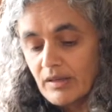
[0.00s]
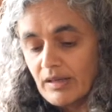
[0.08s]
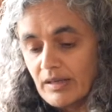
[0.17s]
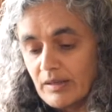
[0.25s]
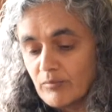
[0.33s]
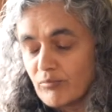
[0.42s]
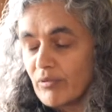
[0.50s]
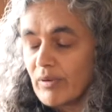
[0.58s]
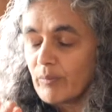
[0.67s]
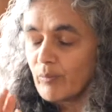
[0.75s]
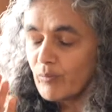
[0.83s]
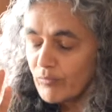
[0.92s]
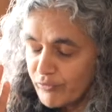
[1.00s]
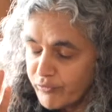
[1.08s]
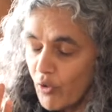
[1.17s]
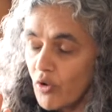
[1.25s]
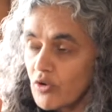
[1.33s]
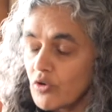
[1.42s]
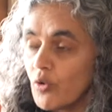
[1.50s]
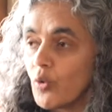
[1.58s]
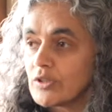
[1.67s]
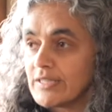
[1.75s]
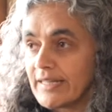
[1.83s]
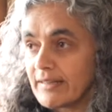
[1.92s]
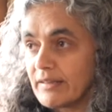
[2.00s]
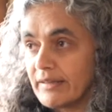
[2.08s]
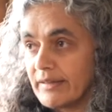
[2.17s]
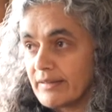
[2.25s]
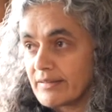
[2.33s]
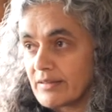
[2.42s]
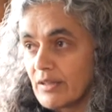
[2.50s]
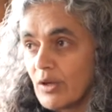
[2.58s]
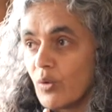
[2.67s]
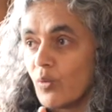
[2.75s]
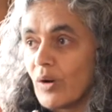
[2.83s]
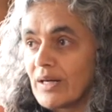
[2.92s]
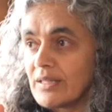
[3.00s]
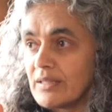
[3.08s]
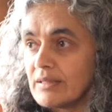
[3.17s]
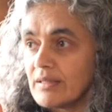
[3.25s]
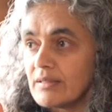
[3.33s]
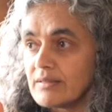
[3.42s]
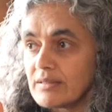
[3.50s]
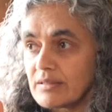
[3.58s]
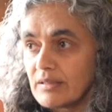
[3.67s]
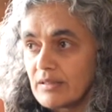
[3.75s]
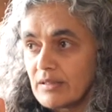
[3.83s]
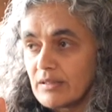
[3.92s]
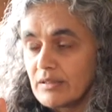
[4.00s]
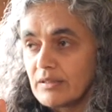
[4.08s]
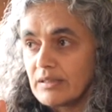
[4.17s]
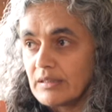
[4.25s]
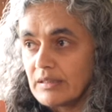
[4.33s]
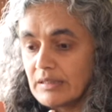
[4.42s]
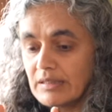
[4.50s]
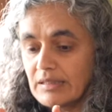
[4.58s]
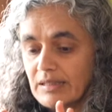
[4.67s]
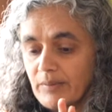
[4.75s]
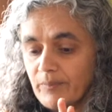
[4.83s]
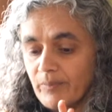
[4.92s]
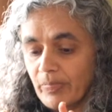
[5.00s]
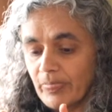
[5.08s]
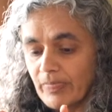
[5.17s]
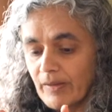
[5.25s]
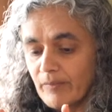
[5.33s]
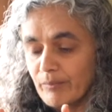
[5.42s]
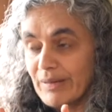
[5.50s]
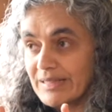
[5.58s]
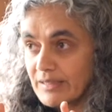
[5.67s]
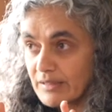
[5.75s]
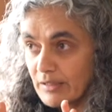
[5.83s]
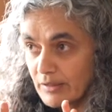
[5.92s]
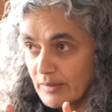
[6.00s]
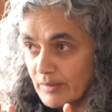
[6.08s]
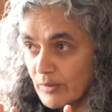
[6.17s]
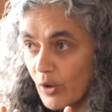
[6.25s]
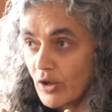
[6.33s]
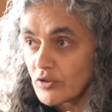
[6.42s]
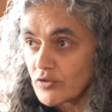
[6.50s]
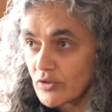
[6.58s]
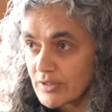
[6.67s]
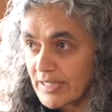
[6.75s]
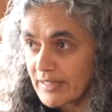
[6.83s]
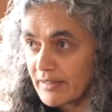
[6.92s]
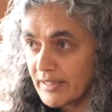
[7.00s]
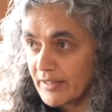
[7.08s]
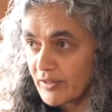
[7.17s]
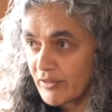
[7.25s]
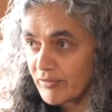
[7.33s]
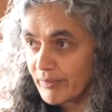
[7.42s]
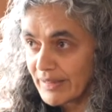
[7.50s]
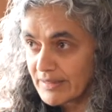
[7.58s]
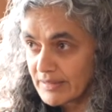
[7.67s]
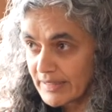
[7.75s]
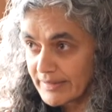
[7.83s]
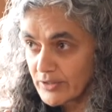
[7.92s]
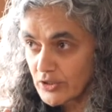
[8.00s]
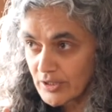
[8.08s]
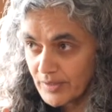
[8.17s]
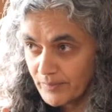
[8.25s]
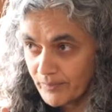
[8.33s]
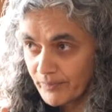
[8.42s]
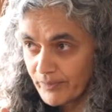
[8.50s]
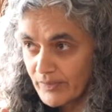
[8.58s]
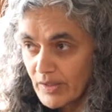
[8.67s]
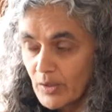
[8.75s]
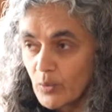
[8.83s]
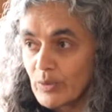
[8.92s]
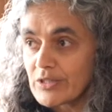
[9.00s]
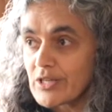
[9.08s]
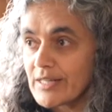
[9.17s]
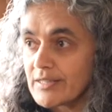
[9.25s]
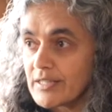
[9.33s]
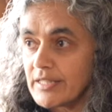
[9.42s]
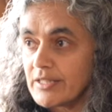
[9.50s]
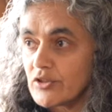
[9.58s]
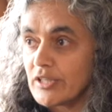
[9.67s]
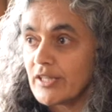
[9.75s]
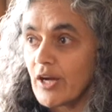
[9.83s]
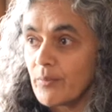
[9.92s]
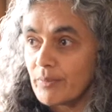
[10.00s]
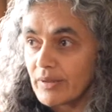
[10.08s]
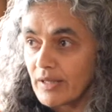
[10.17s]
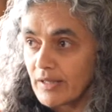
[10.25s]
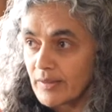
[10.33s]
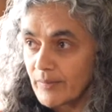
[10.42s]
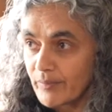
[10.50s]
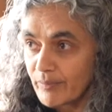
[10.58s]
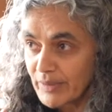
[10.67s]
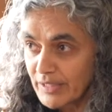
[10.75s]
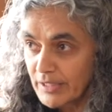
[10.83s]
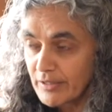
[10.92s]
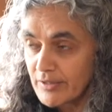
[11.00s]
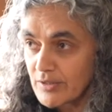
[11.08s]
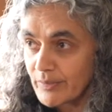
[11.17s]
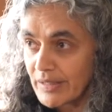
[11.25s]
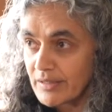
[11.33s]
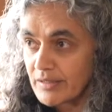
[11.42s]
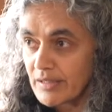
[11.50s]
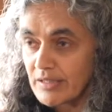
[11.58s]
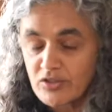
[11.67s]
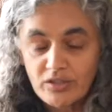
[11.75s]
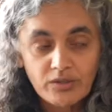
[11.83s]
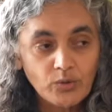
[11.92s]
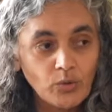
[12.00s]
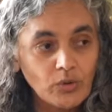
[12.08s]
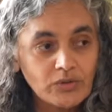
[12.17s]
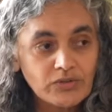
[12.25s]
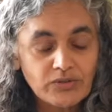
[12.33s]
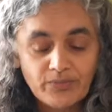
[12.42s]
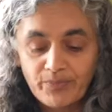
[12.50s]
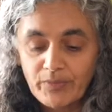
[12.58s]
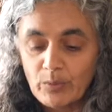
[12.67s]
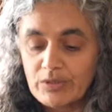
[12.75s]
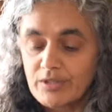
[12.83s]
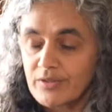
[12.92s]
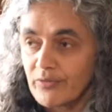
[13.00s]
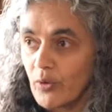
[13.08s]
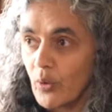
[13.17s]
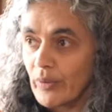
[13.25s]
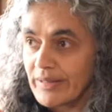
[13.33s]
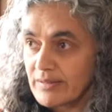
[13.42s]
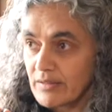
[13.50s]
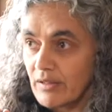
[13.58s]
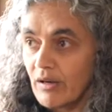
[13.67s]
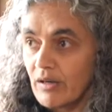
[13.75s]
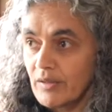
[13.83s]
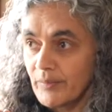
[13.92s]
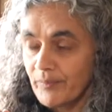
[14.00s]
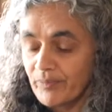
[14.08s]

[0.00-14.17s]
4 core techniques. One is the Hongso technique of meditation, which I teach in our beginner's meditation course, which is 4 weeks long.